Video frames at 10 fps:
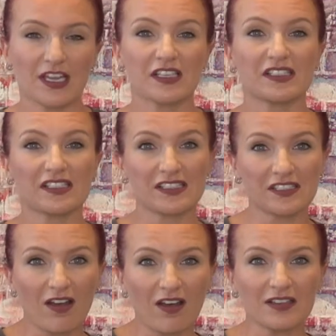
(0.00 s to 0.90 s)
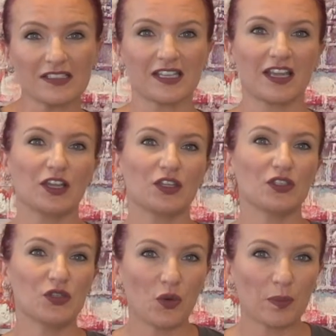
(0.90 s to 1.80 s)
start
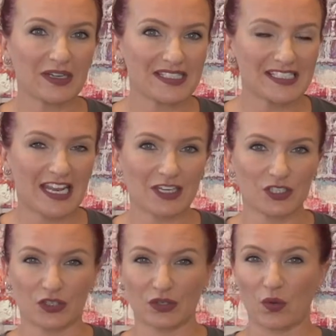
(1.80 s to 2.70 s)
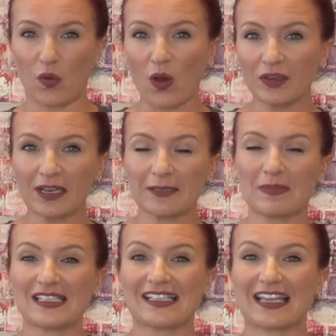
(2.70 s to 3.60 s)
your presentation or online
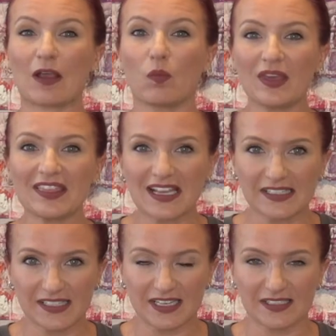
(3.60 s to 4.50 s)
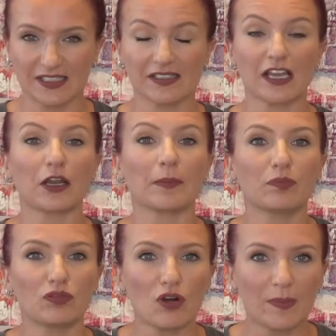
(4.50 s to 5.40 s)
meeting with that sentence, and I
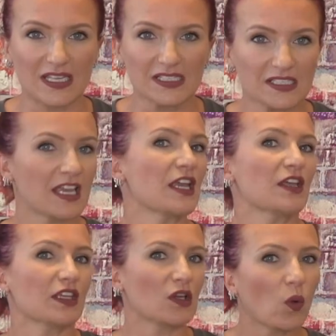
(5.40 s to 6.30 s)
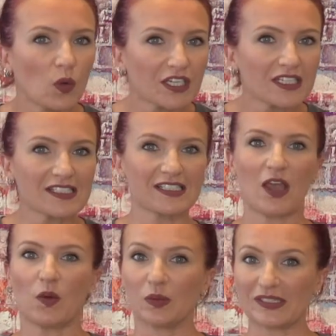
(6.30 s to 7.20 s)
promise the audience
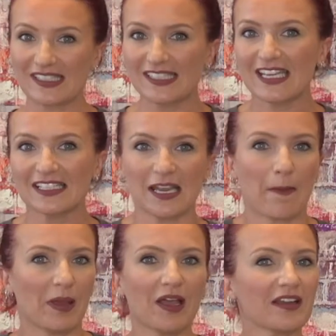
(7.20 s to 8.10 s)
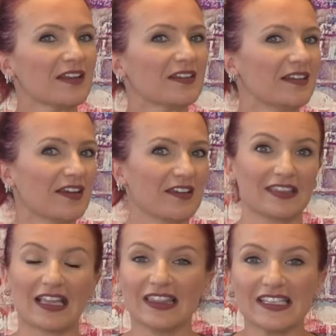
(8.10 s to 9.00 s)
will sit, pert and alert,
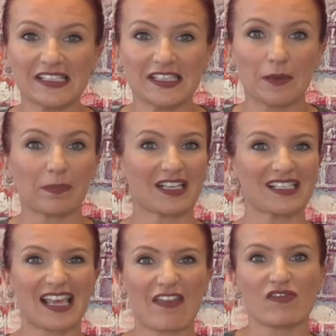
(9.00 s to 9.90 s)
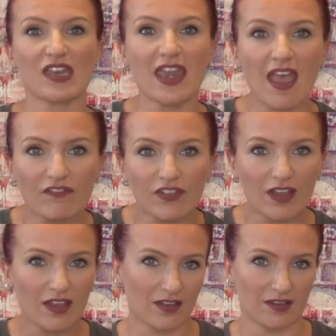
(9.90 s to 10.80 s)
they'll listen because they've never
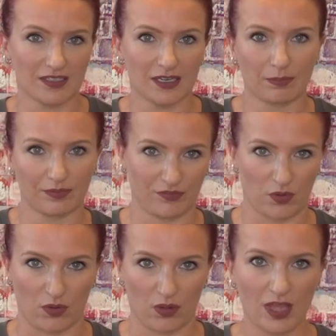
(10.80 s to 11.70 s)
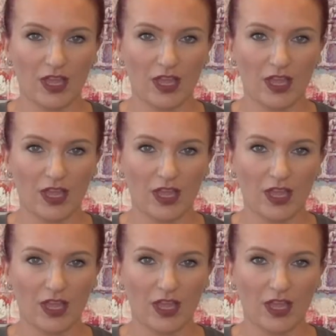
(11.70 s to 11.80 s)
heard it before.